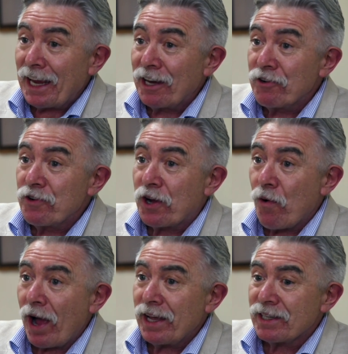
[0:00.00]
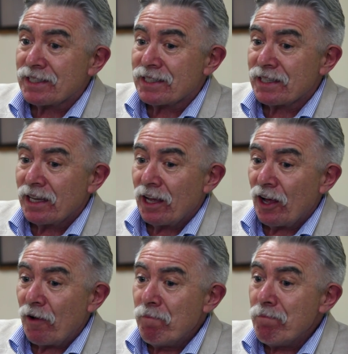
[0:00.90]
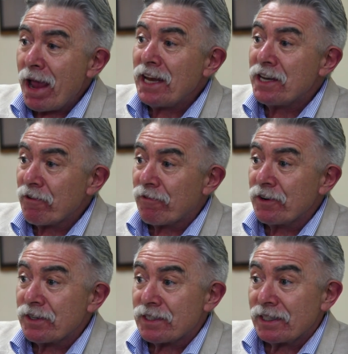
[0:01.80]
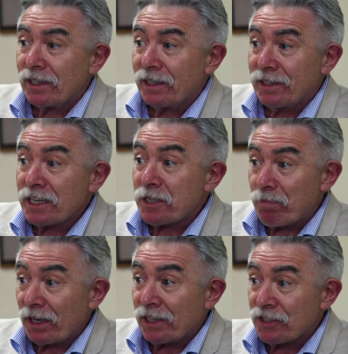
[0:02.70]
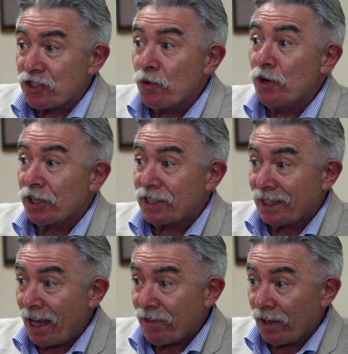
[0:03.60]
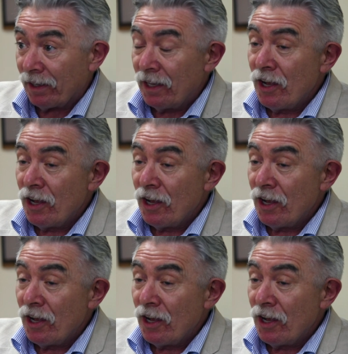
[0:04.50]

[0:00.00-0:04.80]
It requires many different disciplines to work together.